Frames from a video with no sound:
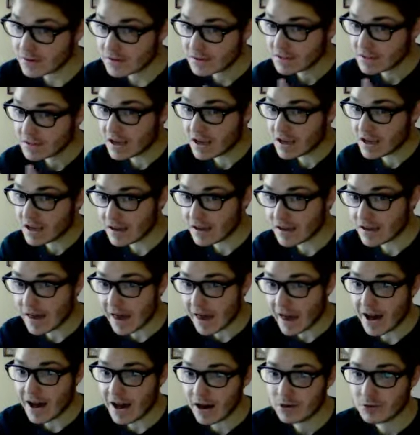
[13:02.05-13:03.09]
saying
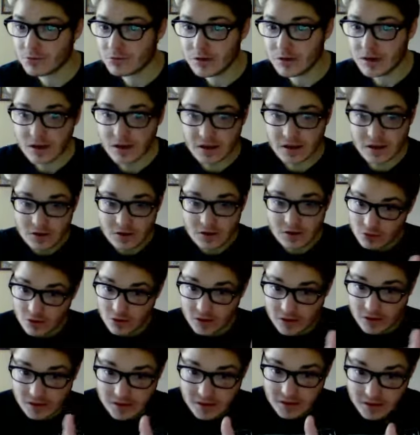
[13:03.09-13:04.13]
how you
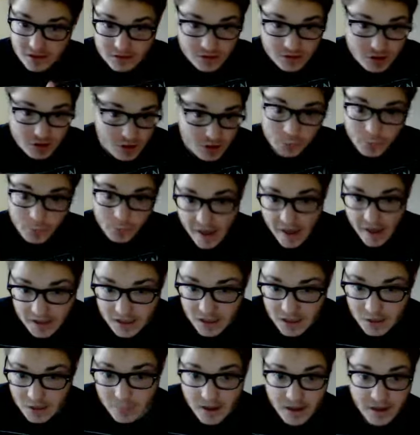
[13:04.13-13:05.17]
could dupe
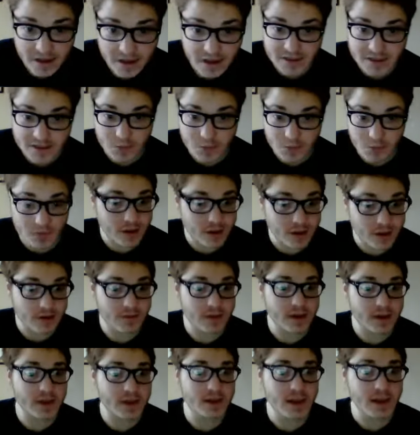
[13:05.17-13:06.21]
anybody into
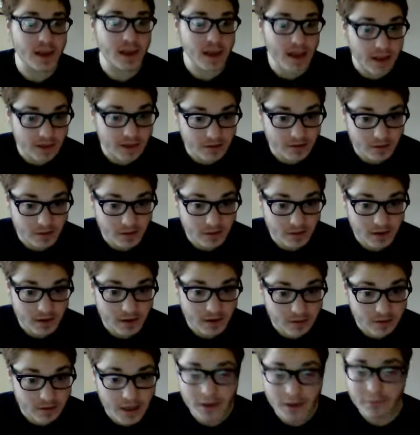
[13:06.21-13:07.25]
believing in anything
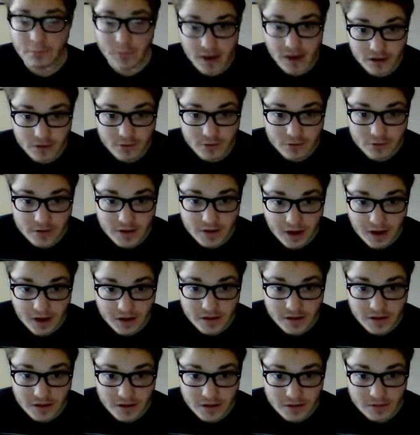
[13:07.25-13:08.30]
that man
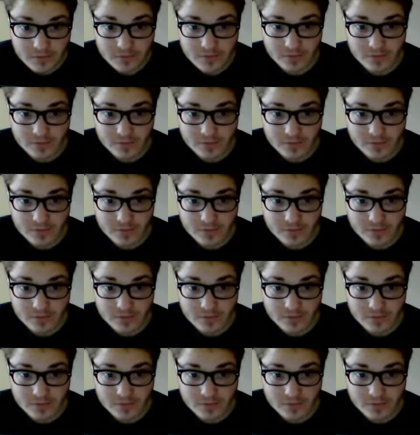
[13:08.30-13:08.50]
created.